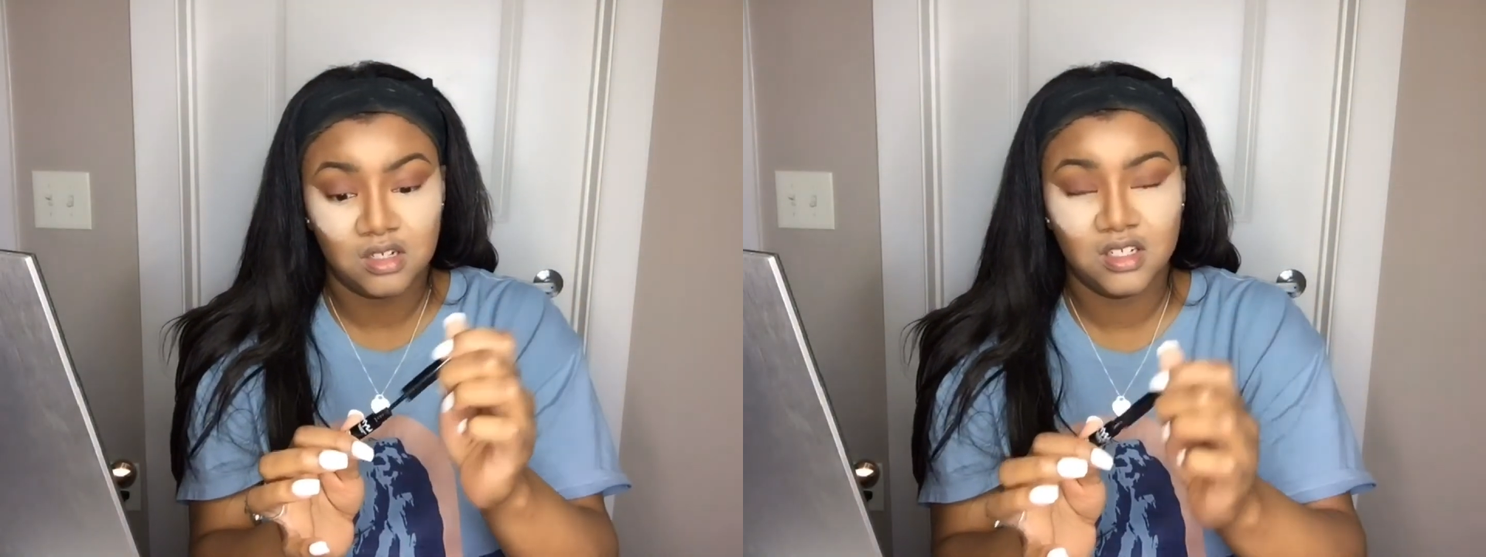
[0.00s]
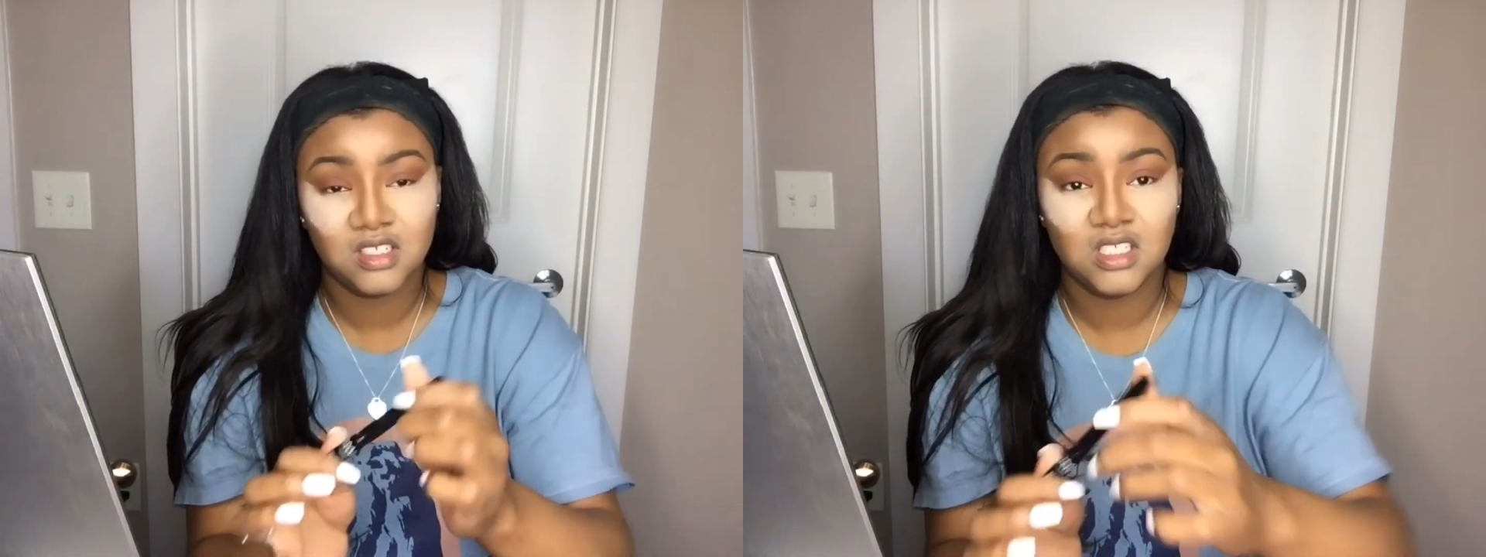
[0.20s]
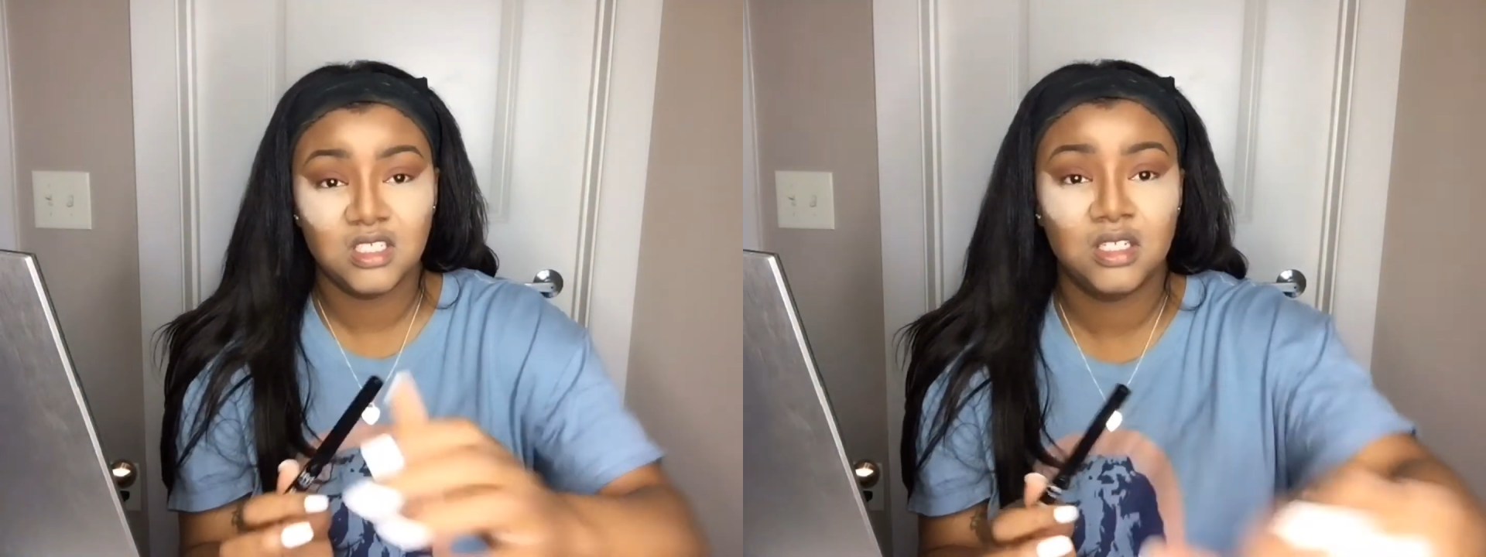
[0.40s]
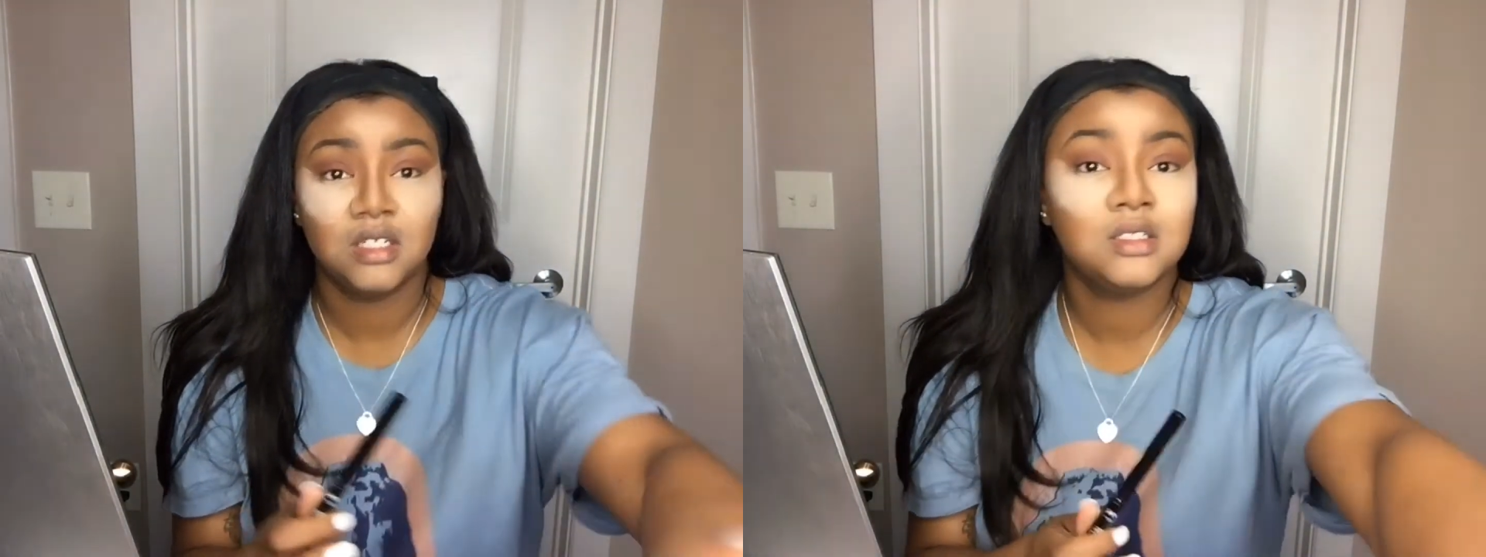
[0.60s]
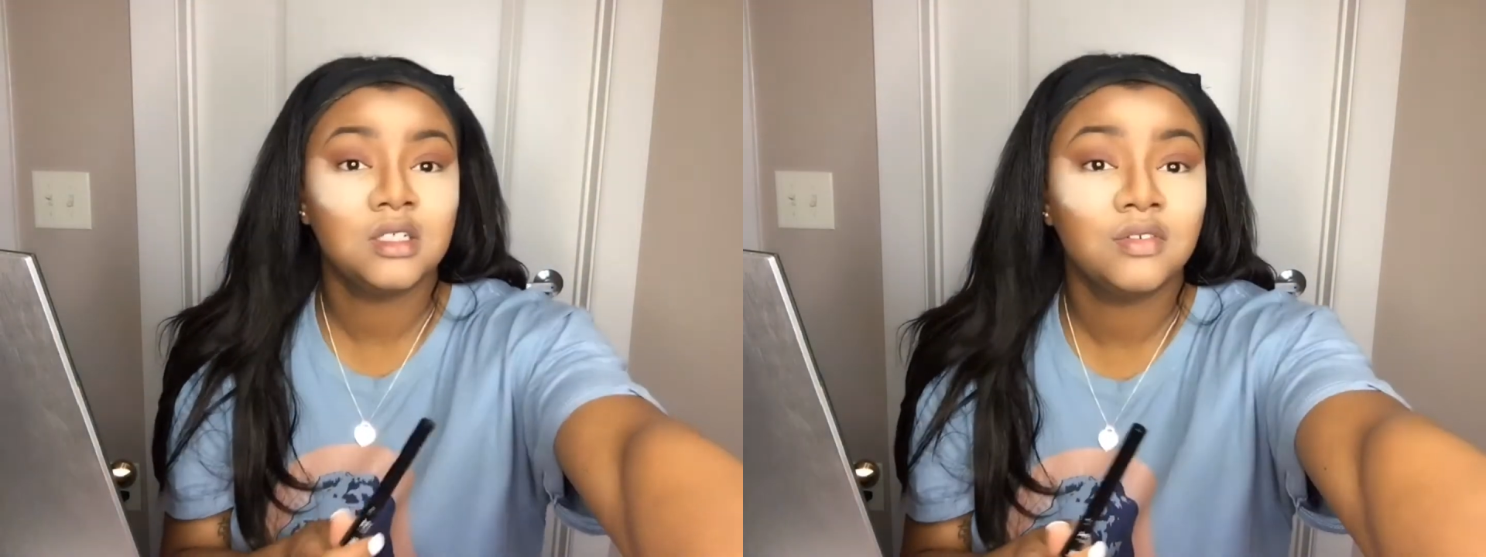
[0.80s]
It's just
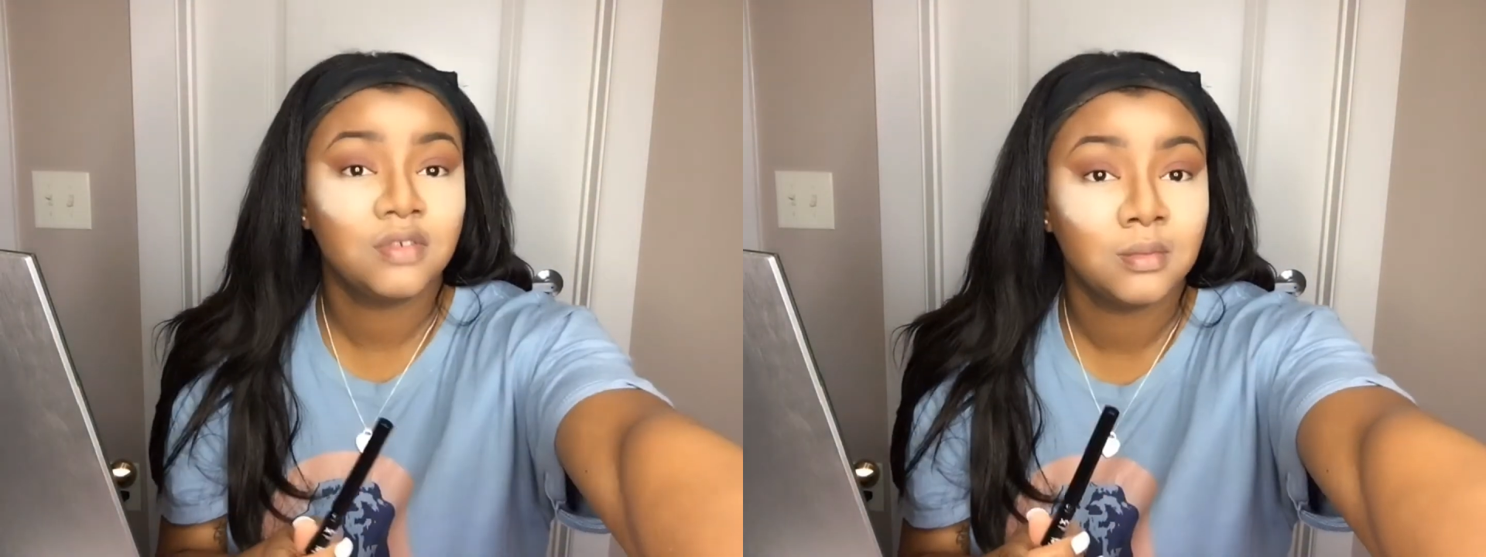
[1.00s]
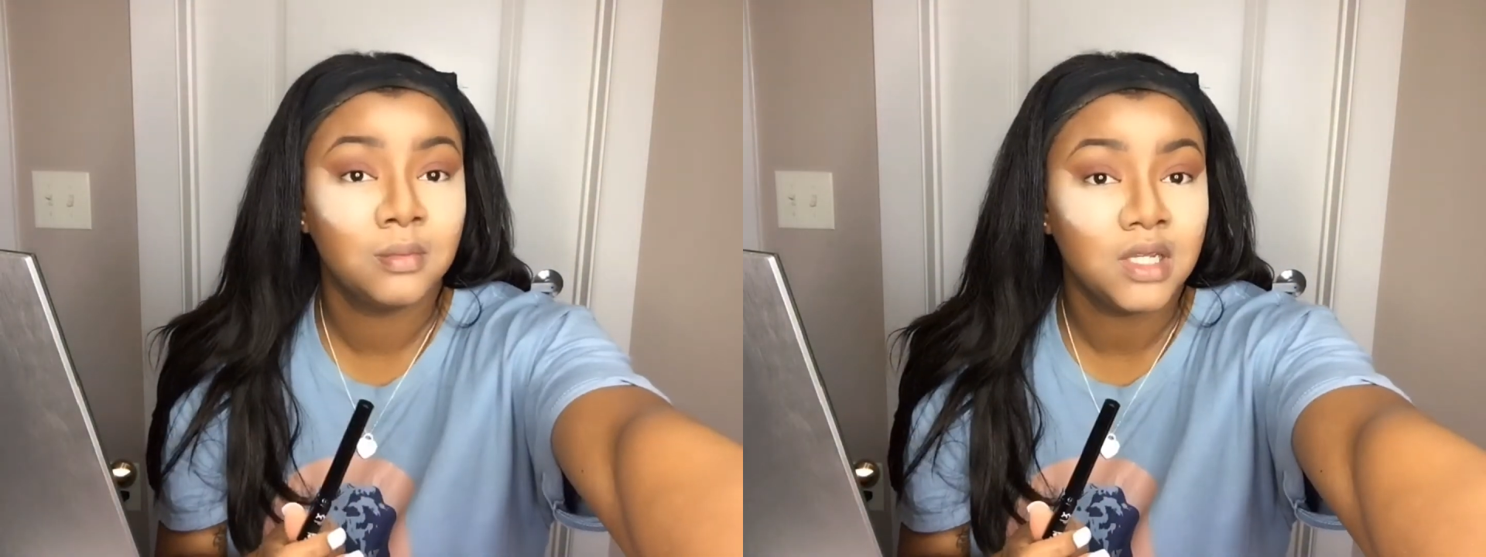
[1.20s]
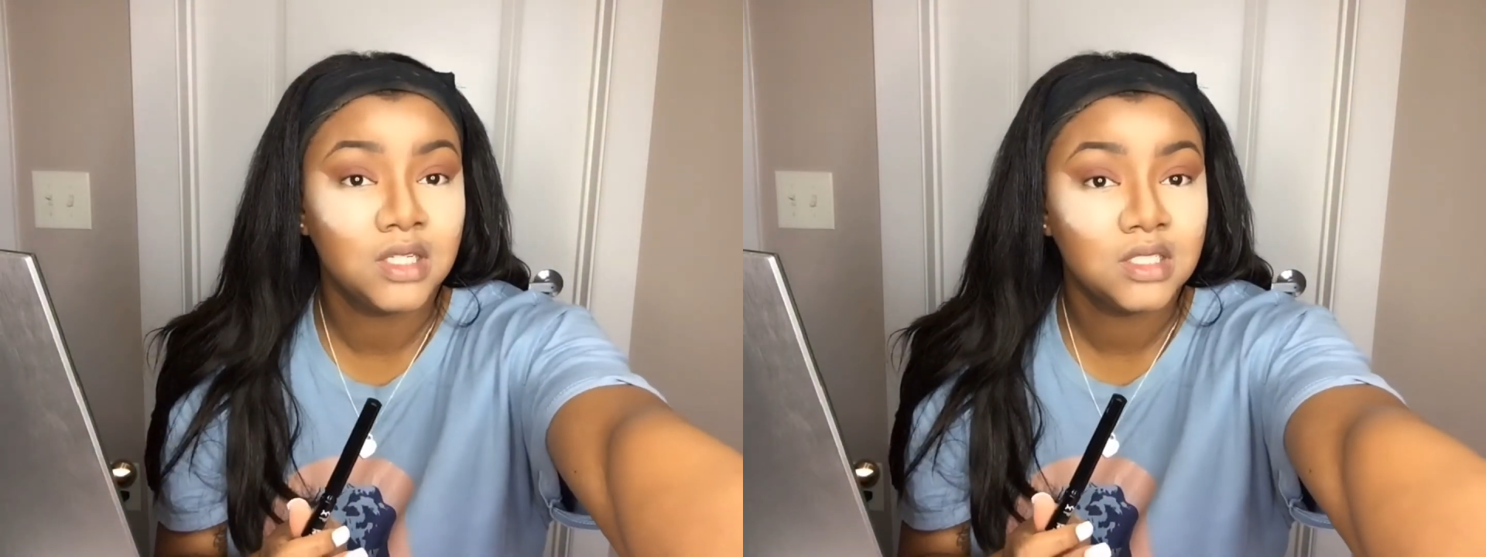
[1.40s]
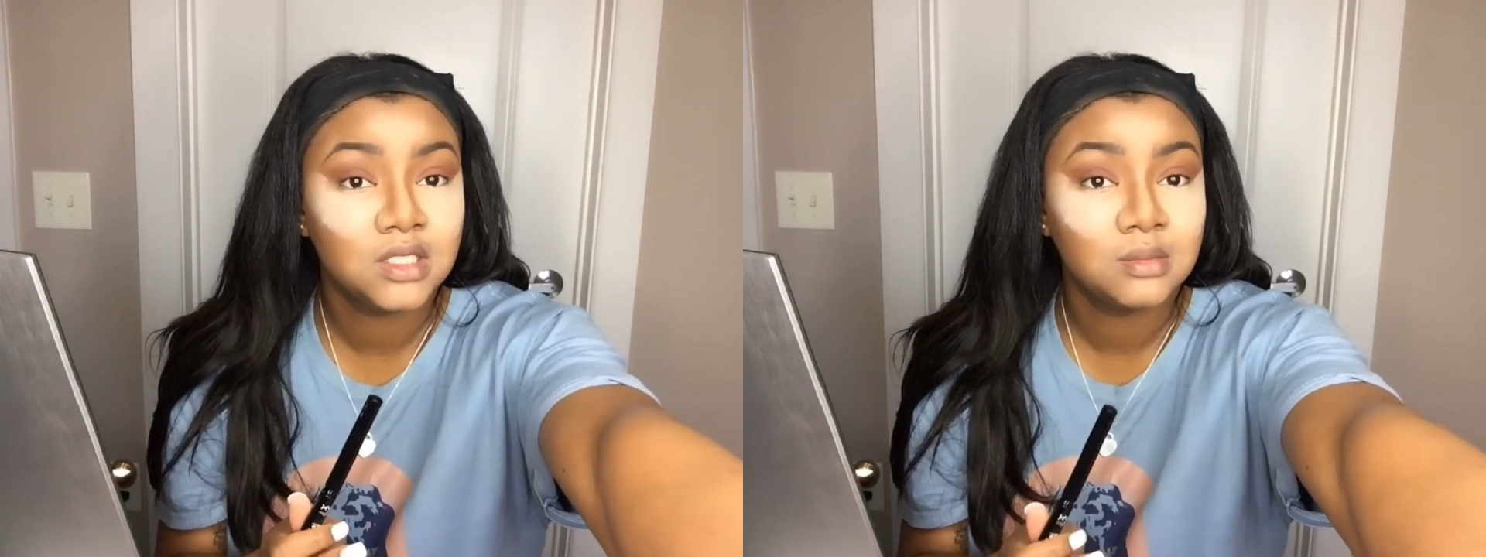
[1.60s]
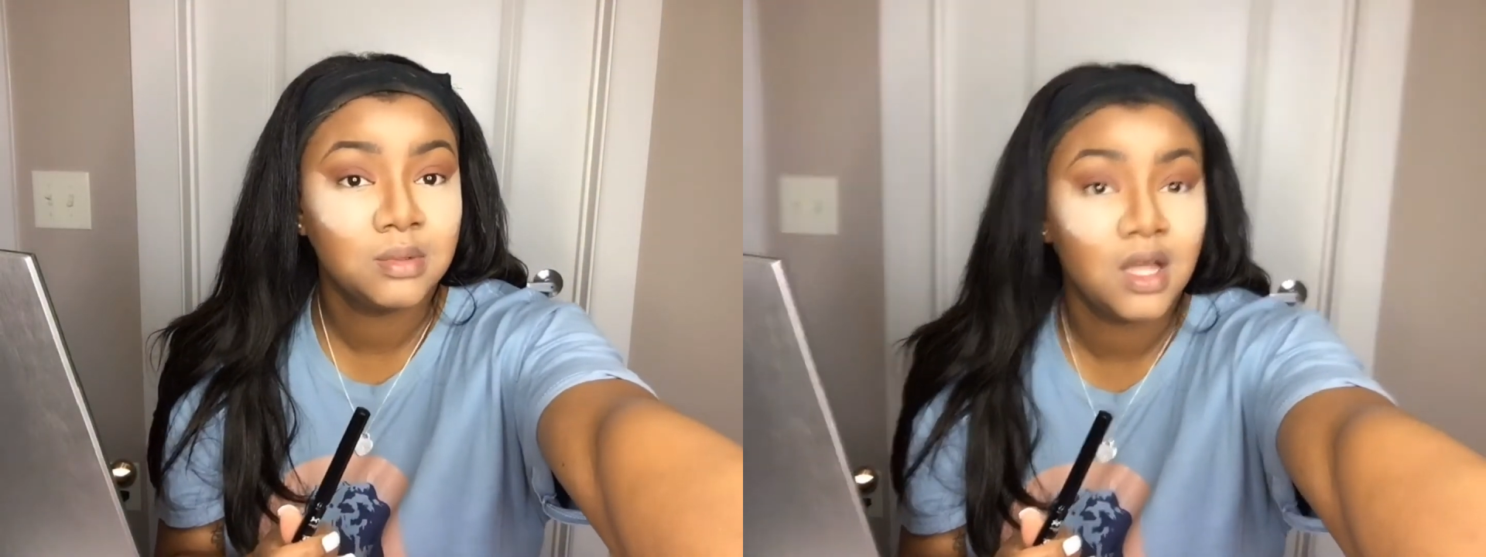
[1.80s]
easier for me to
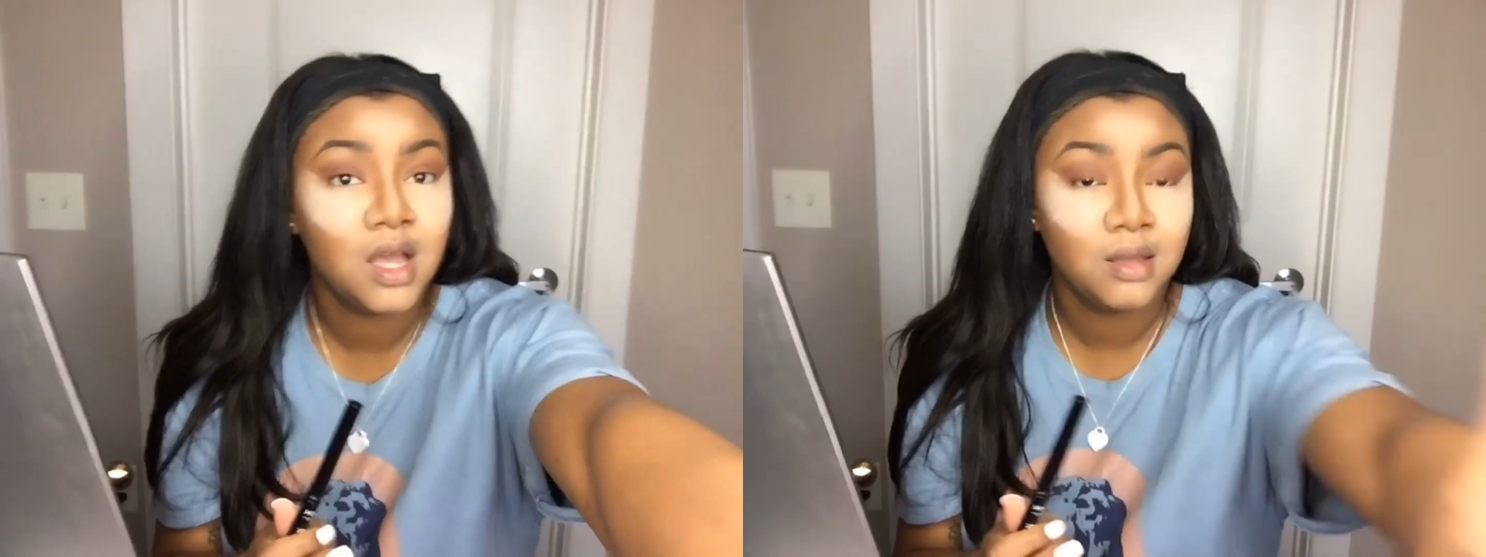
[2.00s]
apply,